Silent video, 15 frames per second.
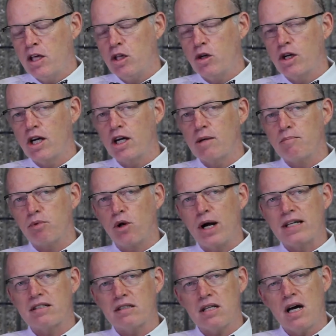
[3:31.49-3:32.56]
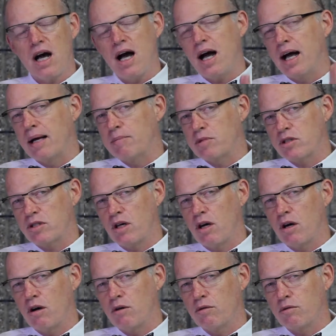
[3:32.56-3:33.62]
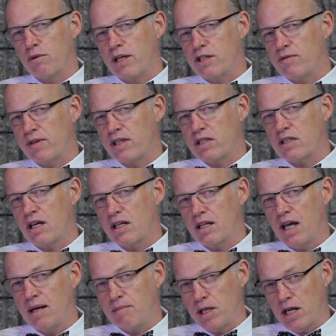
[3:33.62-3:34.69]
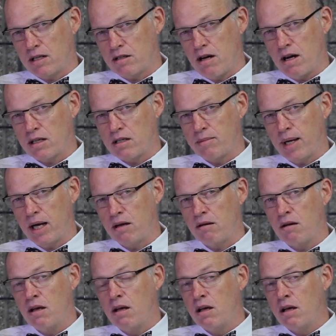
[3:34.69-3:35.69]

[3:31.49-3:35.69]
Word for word: You can compress time. So, Reach for the Sun game that I talked about,